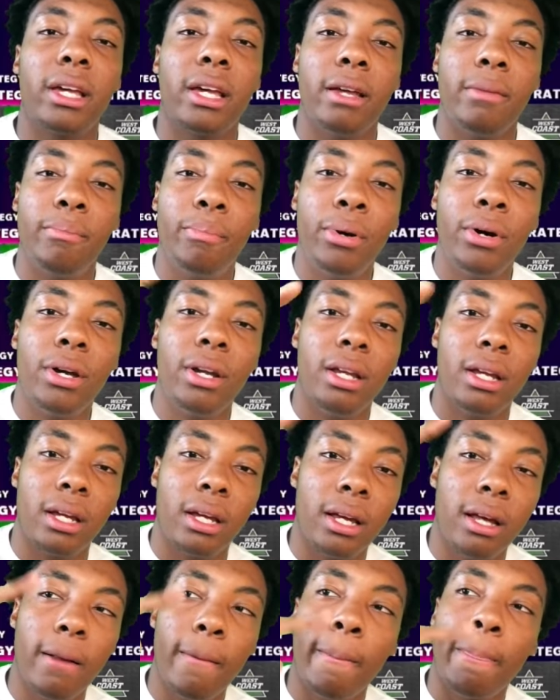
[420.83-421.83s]
and putting
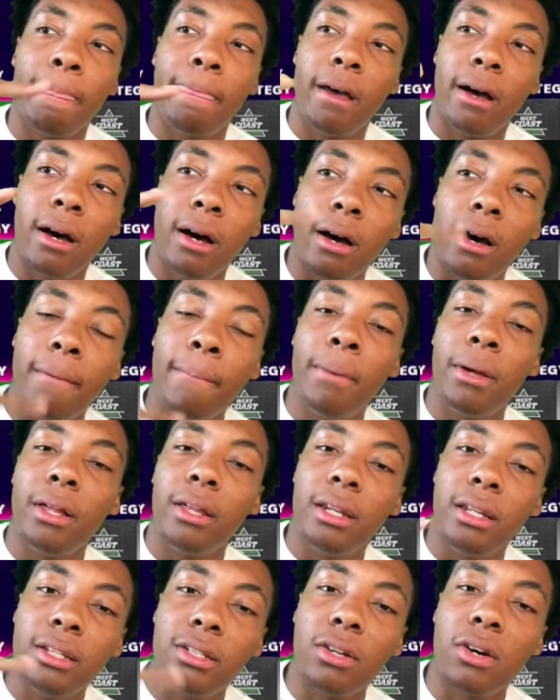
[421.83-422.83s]

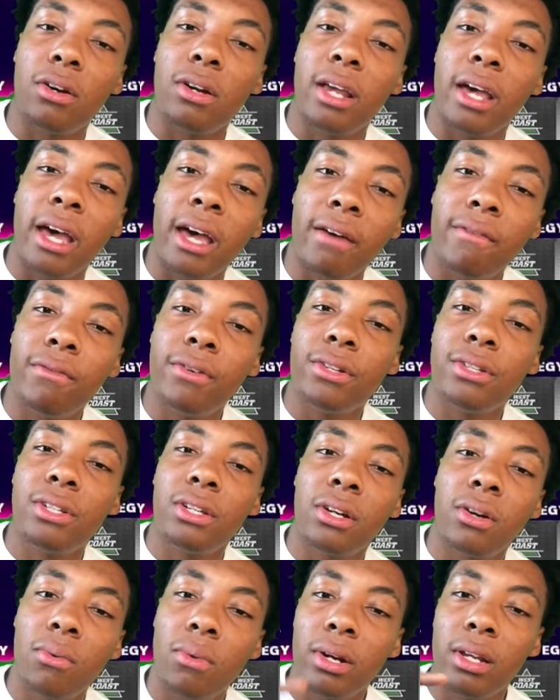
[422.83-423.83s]
abilities on every
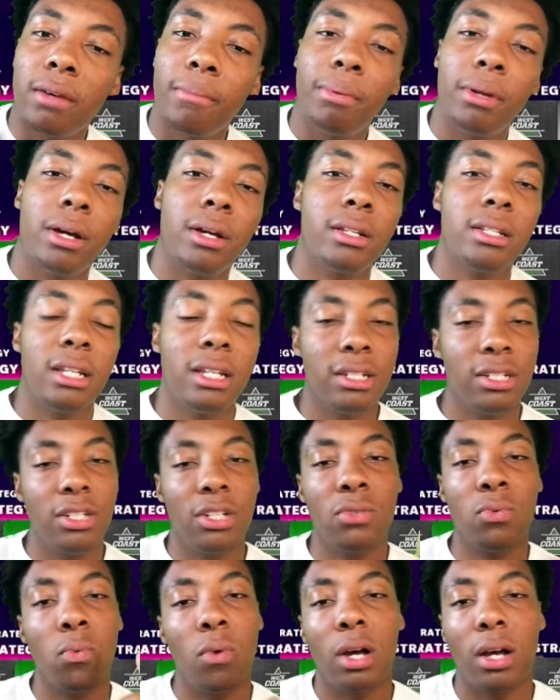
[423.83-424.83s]
single one of your players, it's
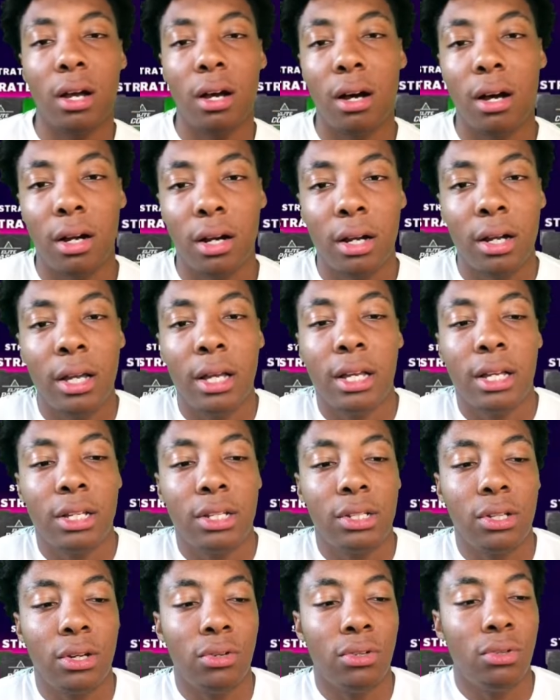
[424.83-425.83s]
just 1 card.
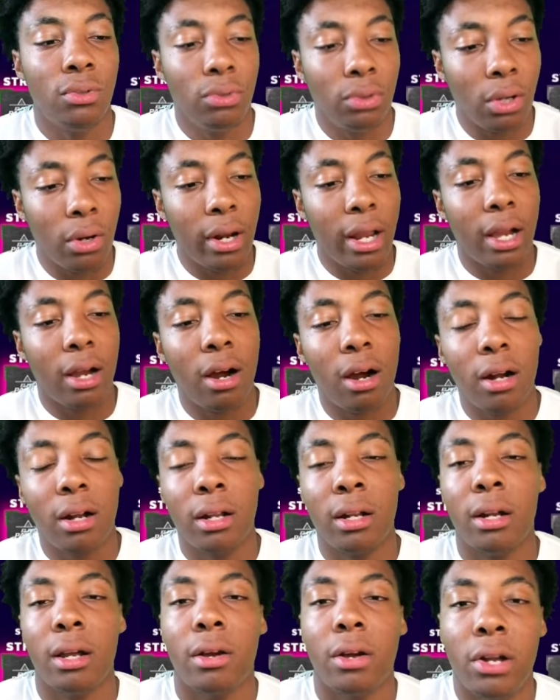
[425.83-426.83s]
So you throw that card
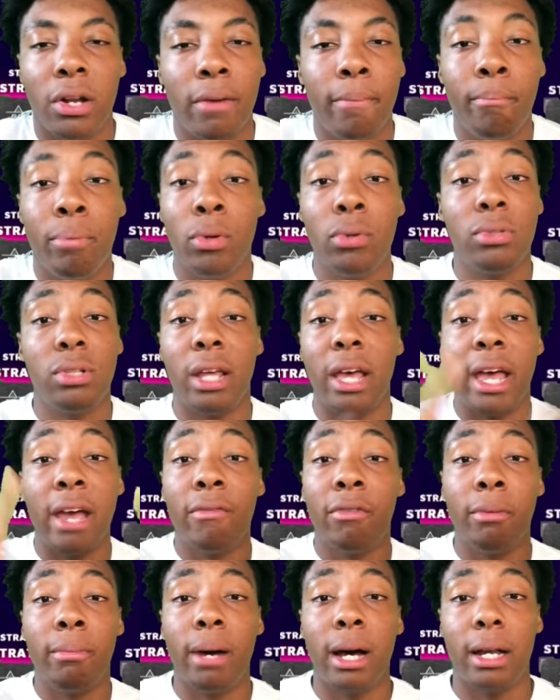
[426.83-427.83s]
in there and it boosts
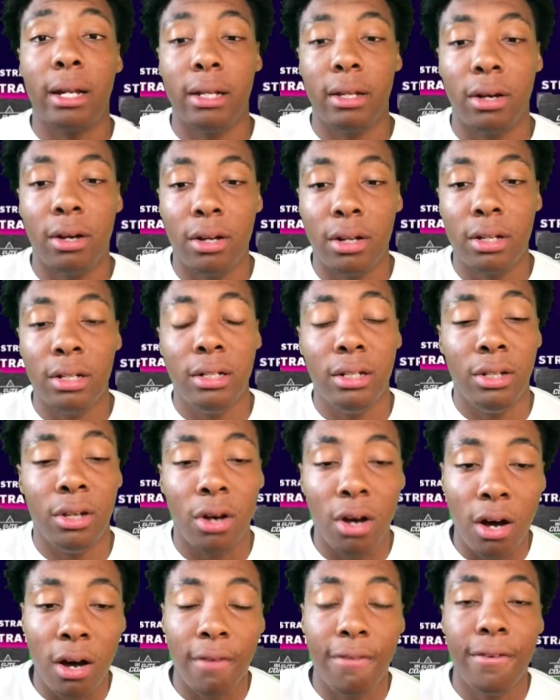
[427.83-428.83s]
everybody on your
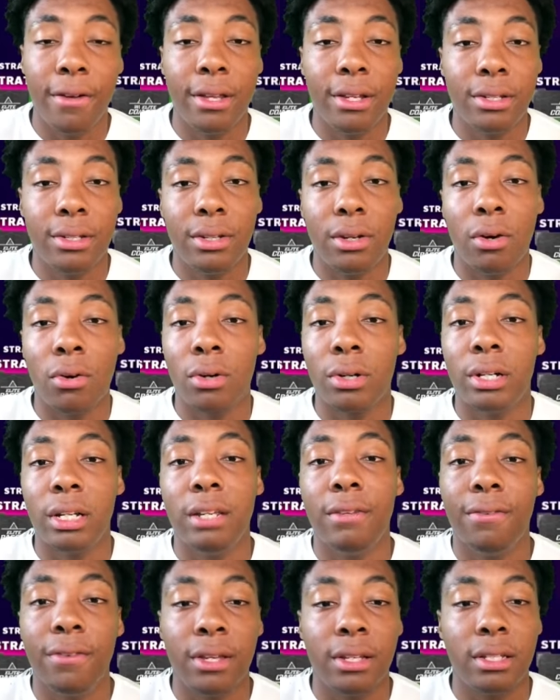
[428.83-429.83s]
offense or
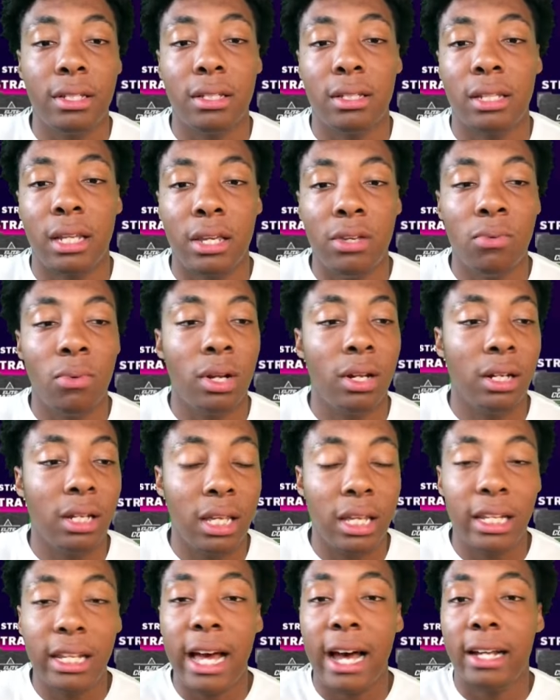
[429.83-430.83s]
defense. Say you wanted to
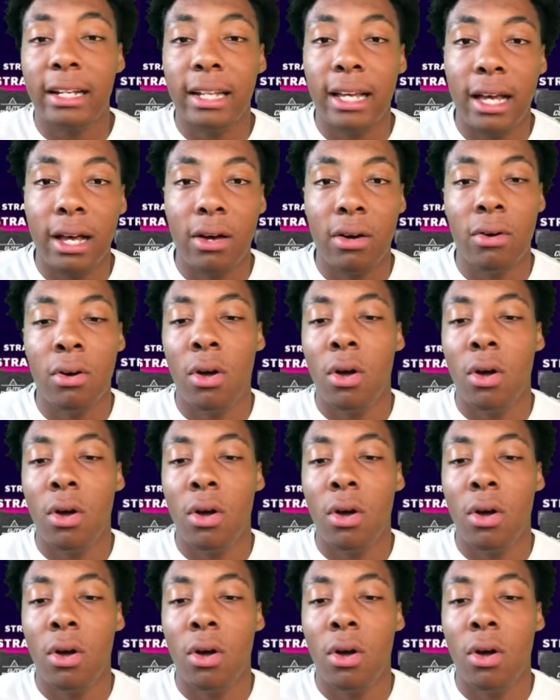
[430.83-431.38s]
get lockdown